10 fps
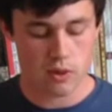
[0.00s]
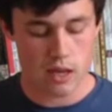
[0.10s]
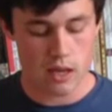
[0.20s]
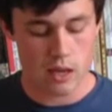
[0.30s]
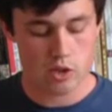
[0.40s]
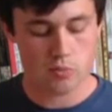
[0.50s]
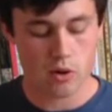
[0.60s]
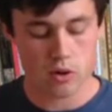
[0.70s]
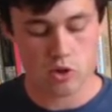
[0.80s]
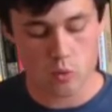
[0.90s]
play each
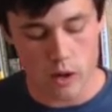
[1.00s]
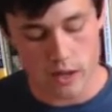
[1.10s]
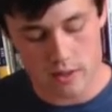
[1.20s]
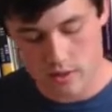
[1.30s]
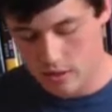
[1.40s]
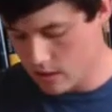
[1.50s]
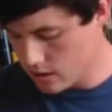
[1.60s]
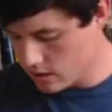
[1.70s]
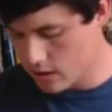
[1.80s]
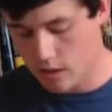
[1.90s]
part twice.
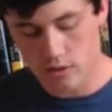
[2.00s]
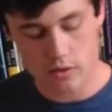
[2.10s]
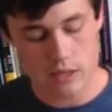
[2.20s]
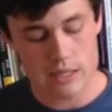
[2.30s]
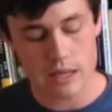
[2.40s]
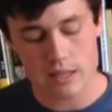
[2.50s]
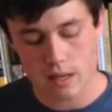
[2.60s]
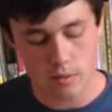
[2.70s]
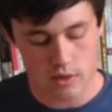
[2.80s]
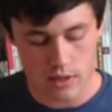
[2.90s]
So the second
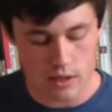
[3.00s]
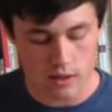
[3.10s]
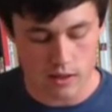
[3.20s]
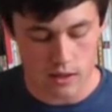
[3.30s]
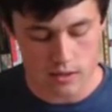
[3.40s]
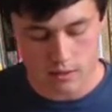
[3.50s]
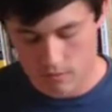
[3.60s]
time it'll sound like this.